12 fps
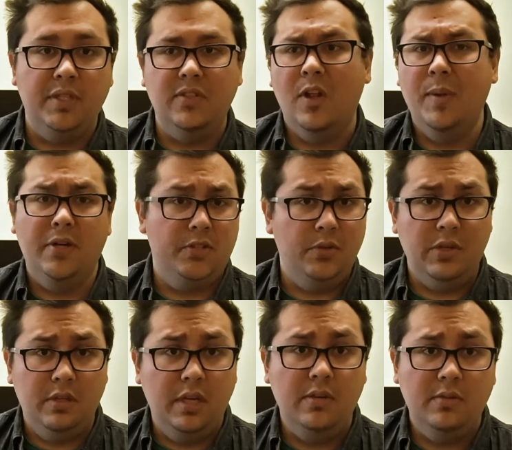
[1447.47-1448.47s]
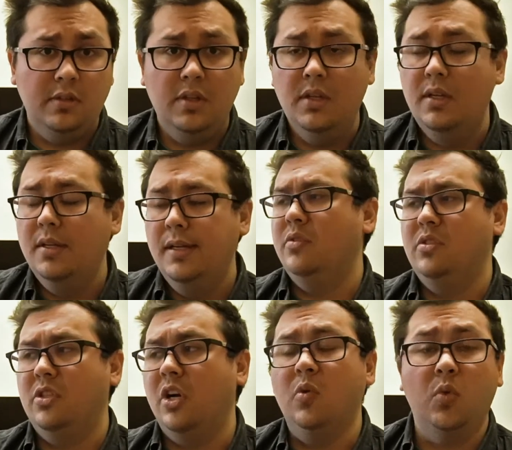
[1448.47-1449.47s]
It's all about who you know.
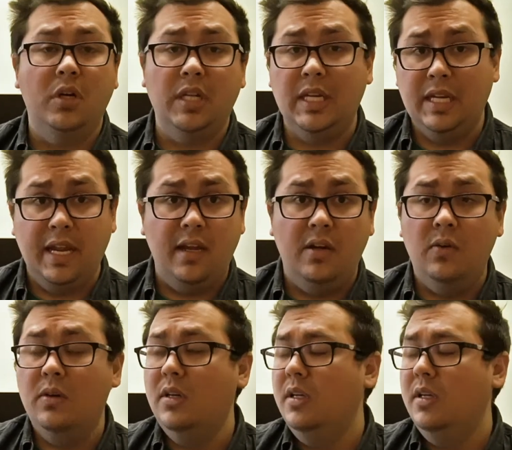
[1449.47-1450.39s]
Start working now.